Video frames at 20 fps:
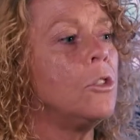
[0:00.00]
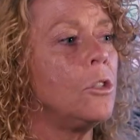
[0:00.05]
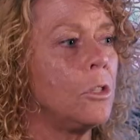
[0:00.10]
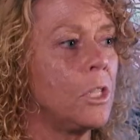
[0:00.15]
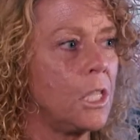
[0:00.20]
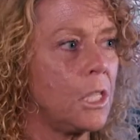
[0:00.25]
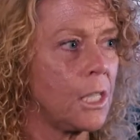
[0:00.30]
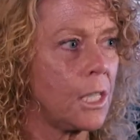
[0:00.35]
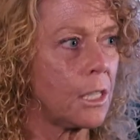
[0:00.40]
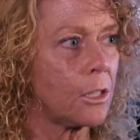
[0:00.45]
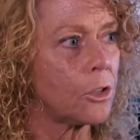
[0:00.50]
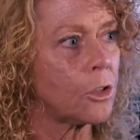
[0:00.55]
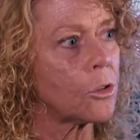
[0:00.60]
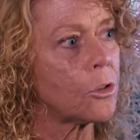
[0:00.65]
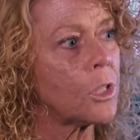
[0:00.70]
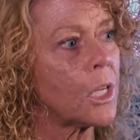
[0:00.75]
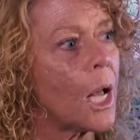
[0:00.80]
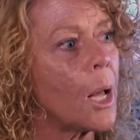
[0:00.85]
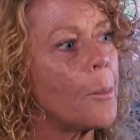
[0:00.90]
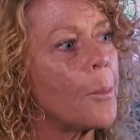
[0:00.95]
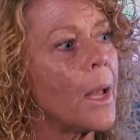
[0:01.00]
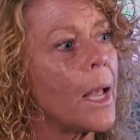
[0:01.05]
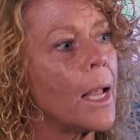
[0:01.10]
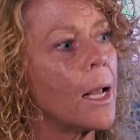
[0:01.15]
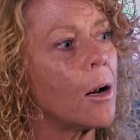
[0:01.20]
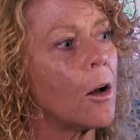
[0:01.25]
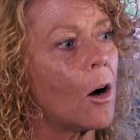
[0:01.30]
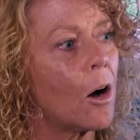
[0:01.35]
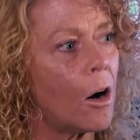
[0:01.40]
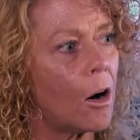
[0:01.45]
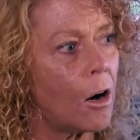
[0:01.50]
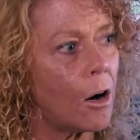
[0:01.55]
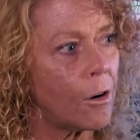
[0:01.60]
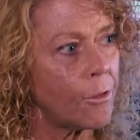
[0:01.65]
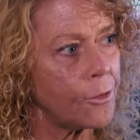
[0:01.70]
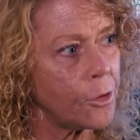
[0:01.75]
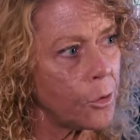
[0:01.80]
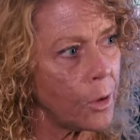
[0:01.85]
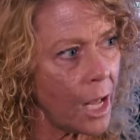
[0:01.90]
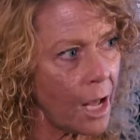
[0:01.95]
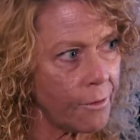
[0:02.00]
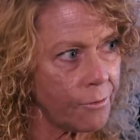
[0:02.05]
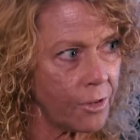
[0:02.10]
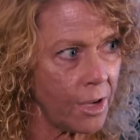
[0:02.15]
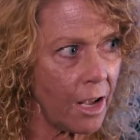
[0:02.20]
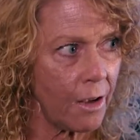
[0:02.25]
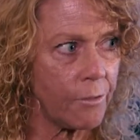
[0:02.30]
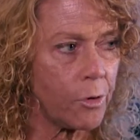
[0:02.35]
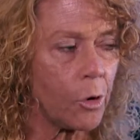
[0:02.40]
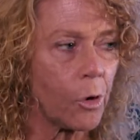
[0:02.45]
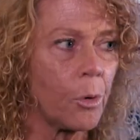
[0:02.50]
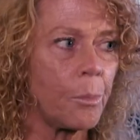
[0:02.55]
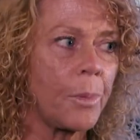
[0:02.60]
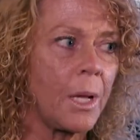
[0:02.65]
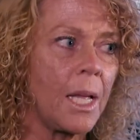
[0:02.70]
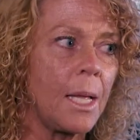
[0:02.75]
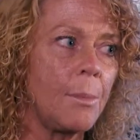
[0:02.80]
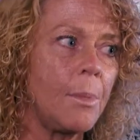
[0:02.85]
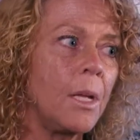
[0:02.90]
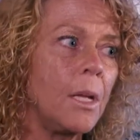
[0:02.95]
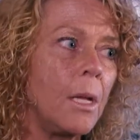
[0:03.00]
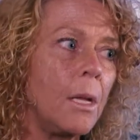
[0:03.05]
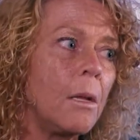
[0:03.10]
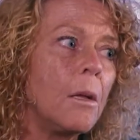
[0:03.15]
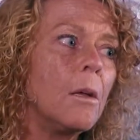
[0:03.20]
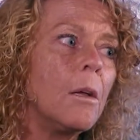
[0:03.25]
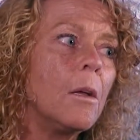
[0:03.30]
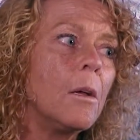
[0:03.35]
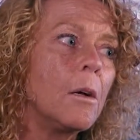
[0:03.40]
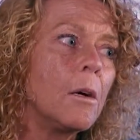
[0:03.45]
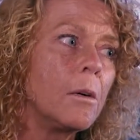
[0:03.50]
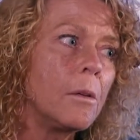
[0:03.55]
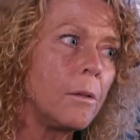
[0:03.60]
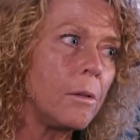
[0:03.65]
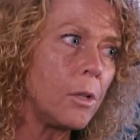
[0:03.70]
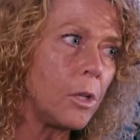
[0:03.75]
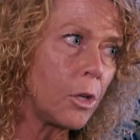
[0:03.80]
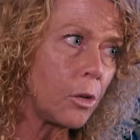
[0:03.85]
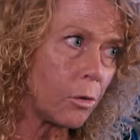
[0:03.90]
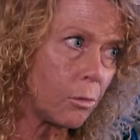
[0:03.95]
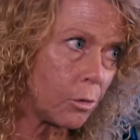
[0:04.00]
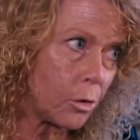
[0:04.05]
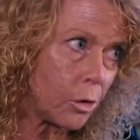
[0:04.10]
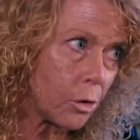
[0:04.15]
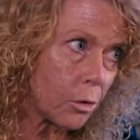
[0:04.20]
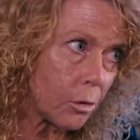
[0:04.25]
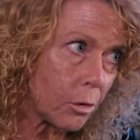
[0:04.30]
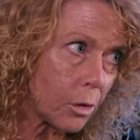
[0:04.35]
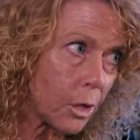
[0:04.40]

You need to get your debt paid off. You have to have your baby, your